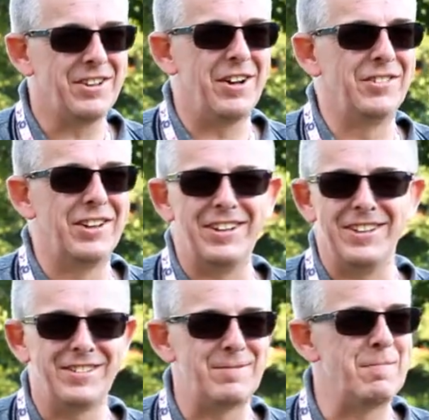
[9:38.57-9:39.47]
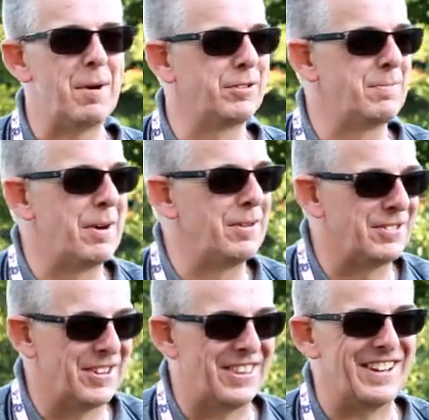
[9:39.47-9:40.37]
gondolas and
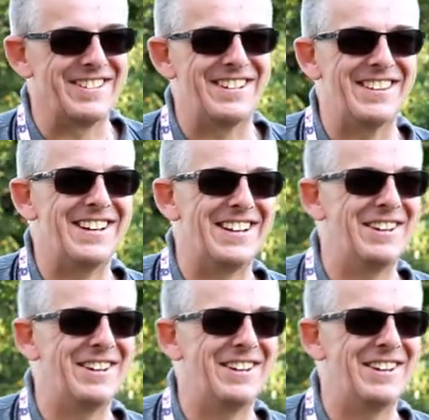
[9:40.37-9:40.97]
motorboats and things like that,